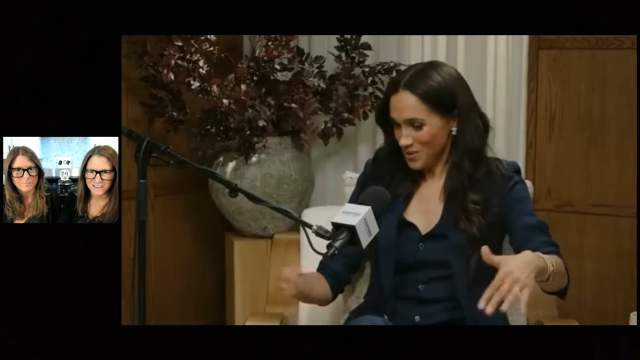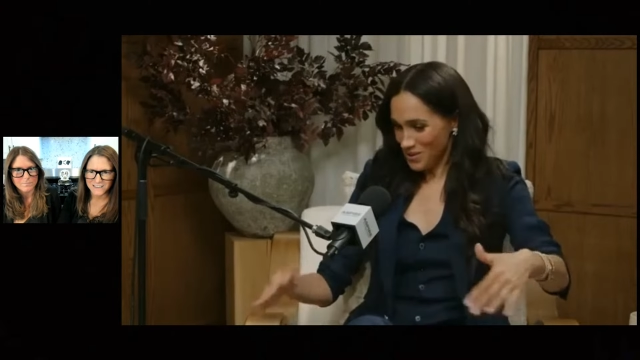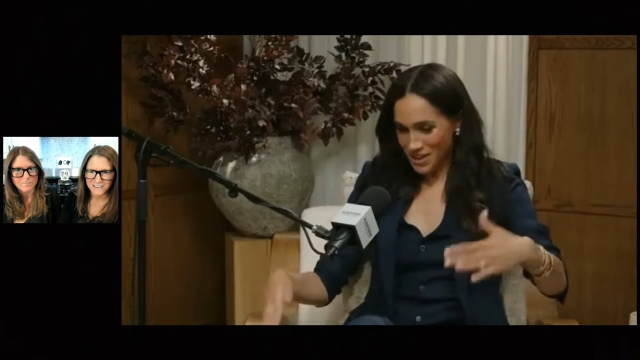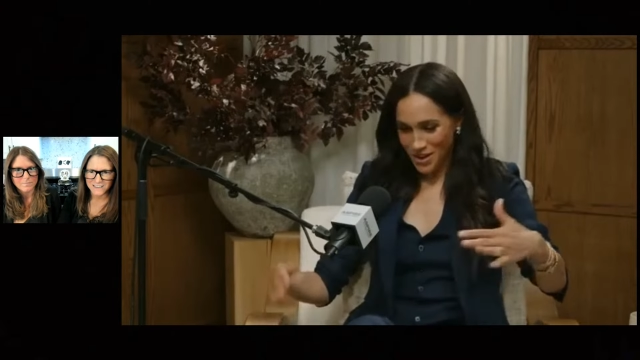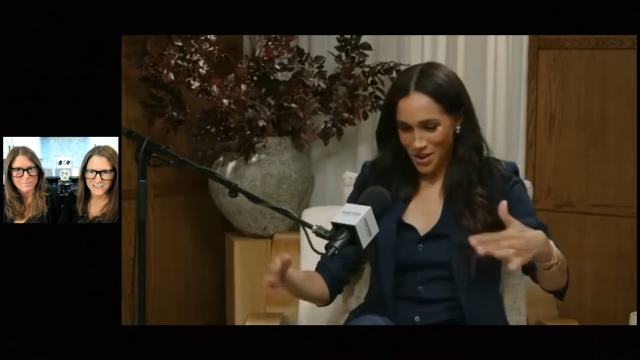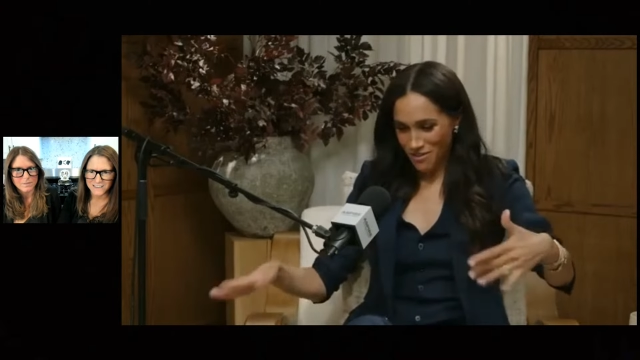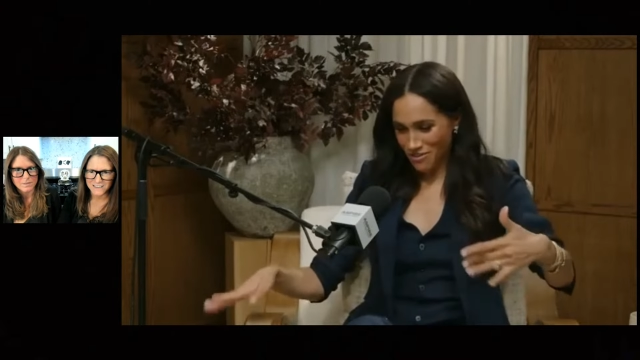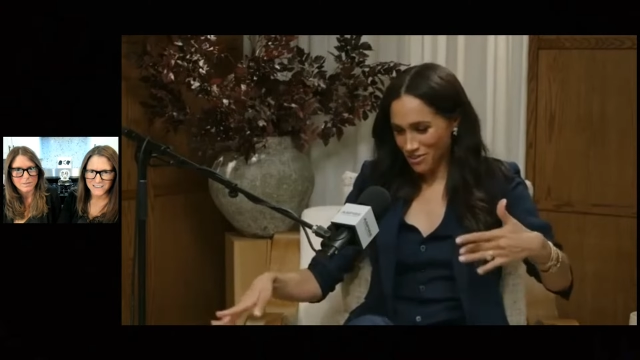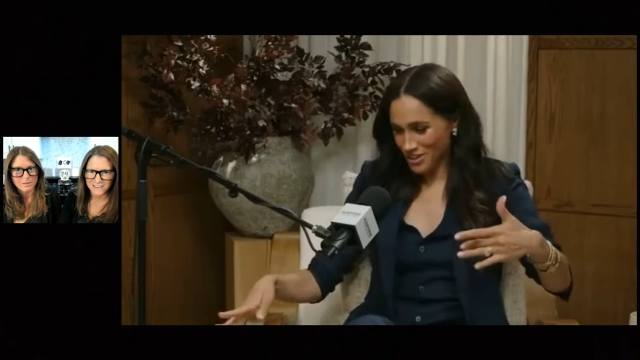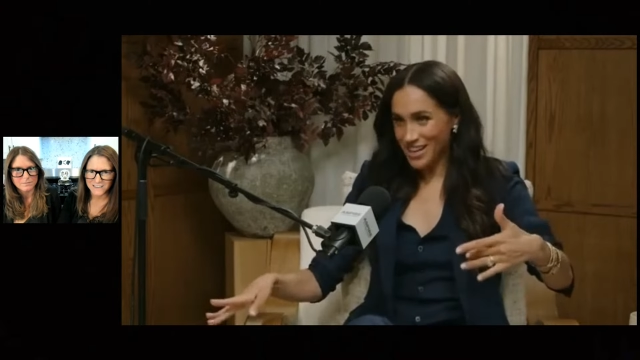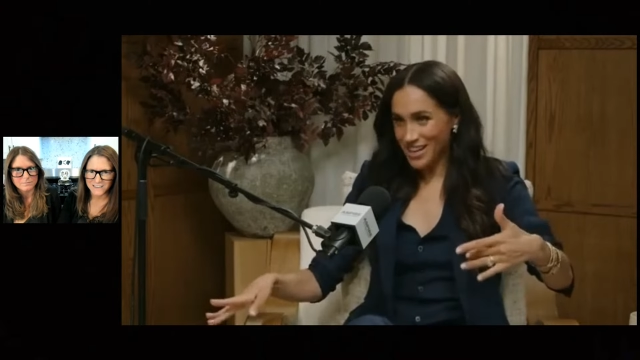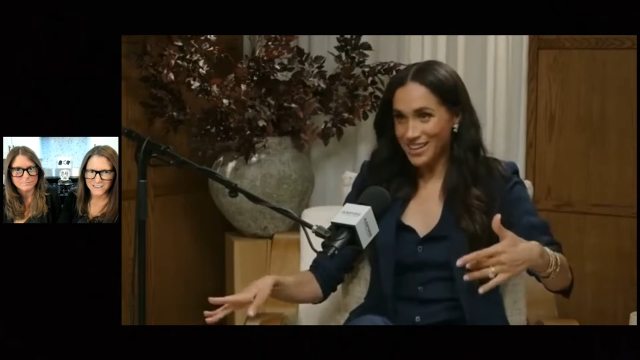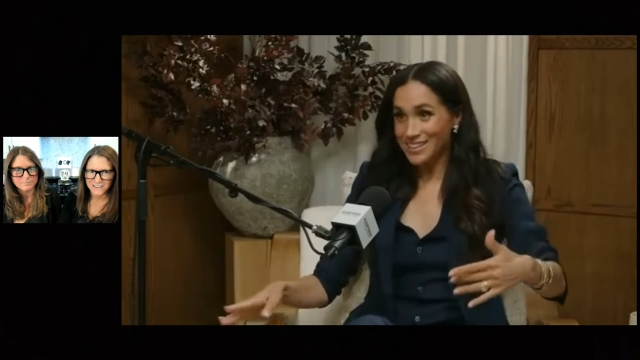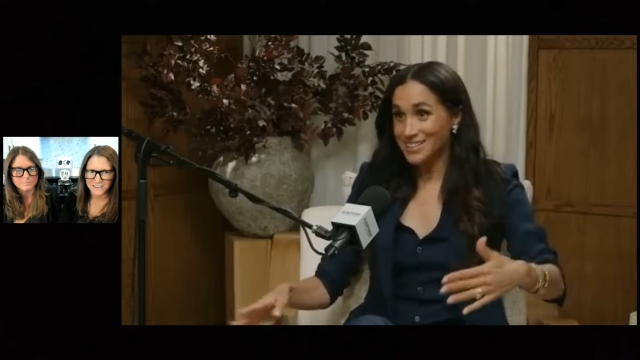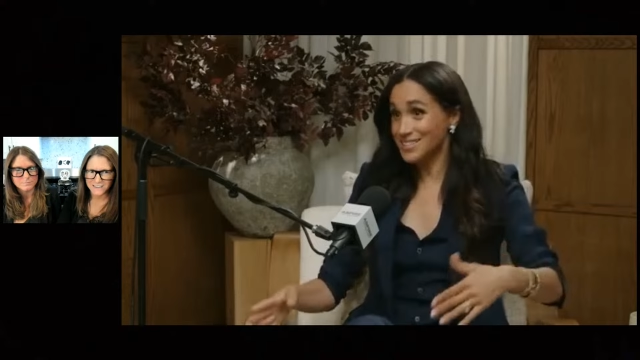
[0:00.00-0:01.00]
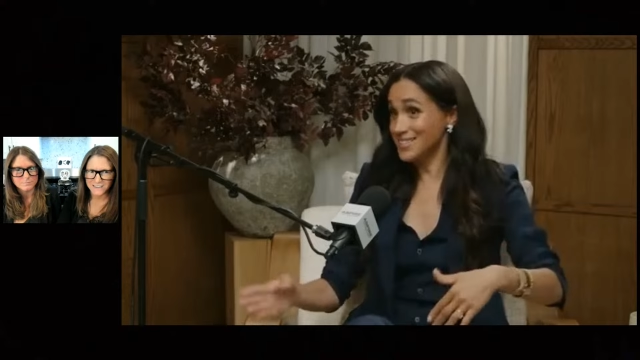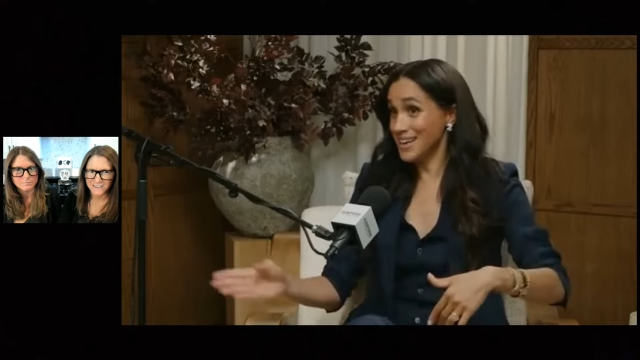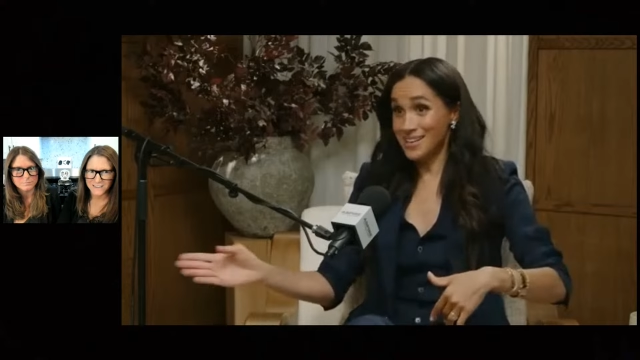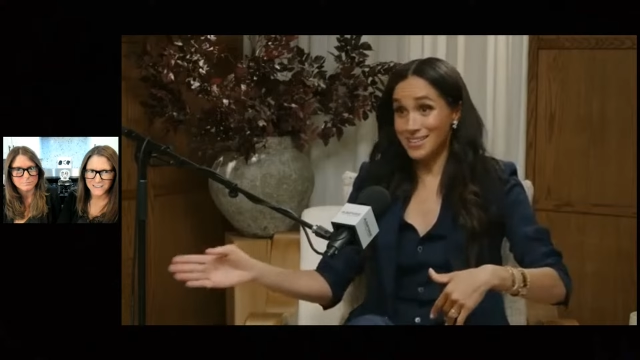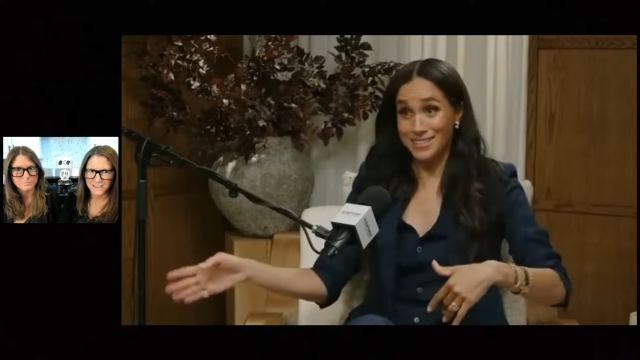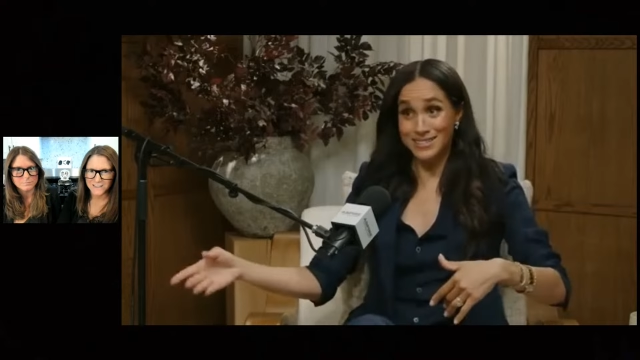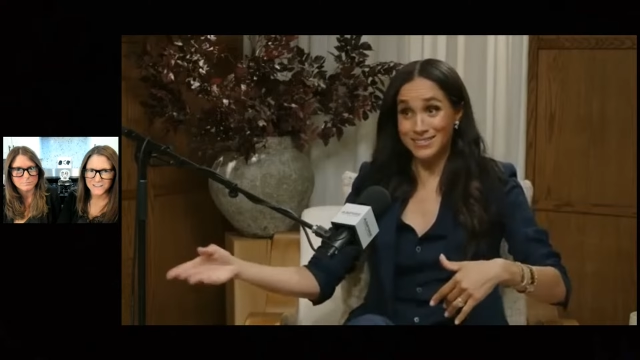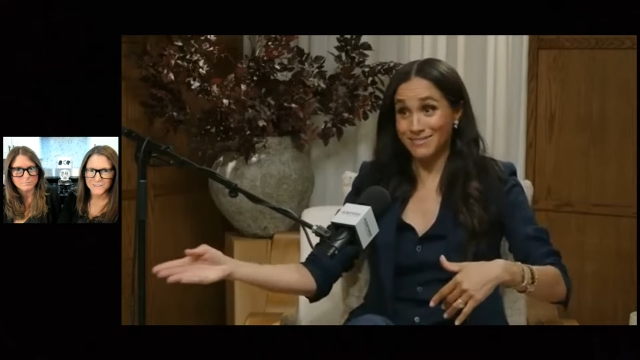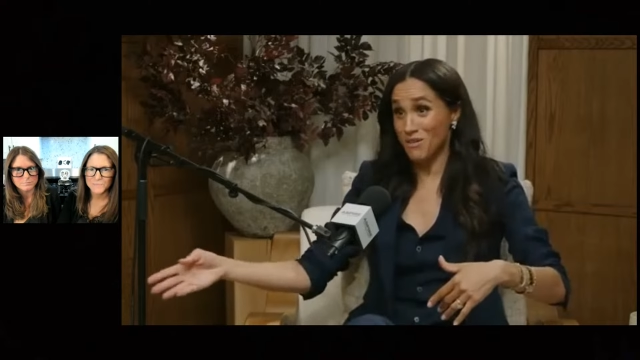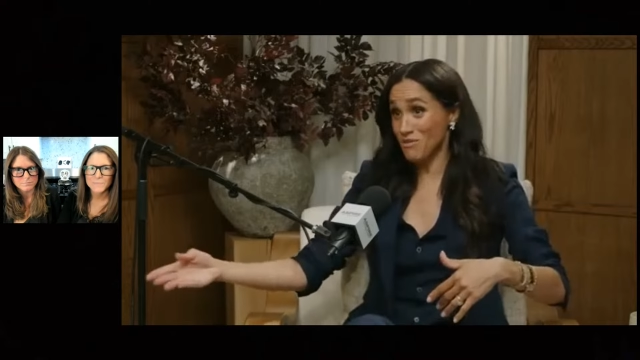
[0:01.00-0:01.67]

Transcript: get our footing, and dance